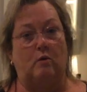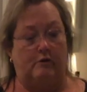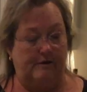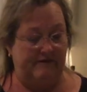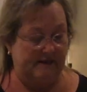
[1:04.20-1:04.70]

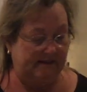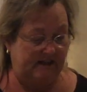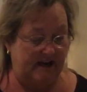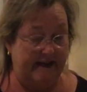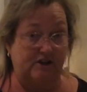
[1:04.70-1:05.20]
order of this
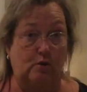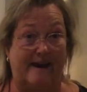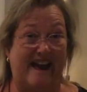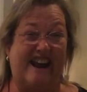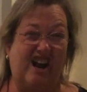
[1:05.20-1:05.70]
today, so I
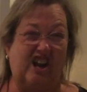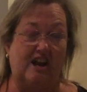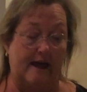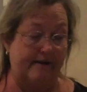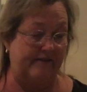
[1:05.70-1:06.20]
had a
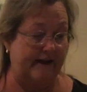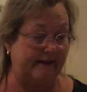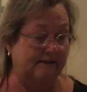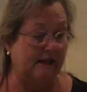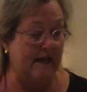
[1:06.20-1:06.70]
lot of
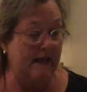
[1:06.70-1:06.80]
eggs.